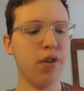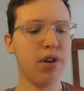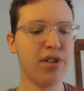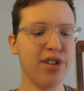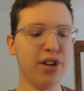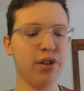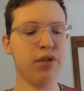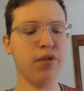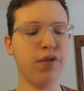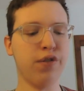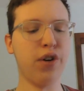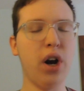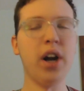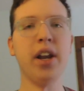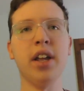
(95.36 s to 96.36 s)
so
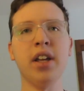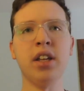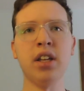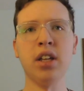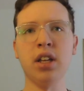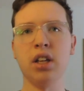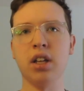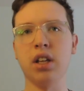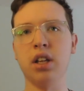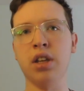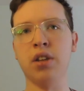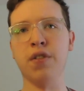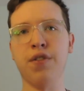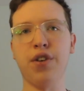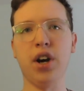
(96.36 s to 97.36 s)
Friday,
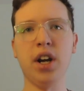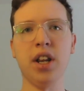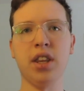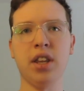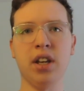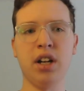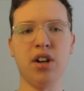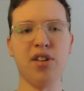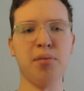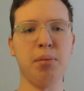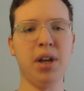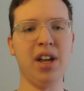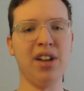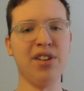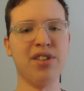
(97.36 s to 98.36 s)
the Friday that just
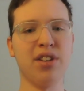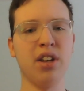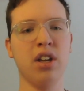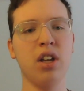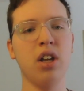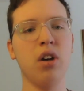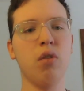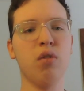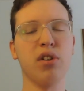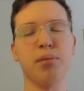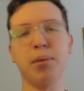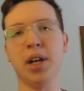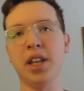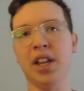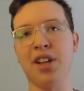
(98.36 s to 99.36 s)
passed was
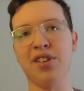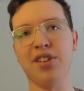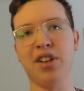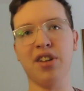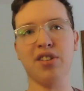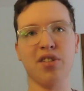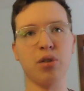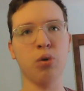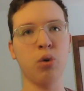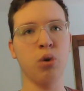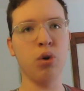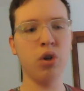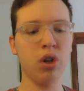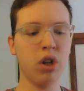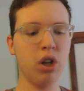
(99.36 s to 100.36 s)
my last day of
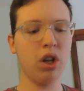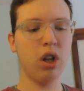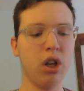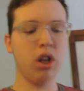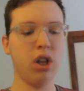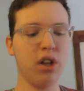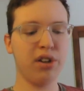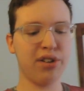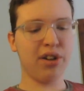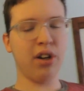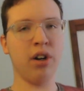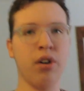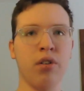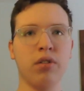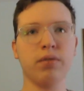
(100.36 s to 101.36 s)
school.
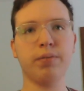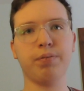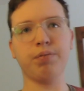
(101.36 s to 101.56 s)
So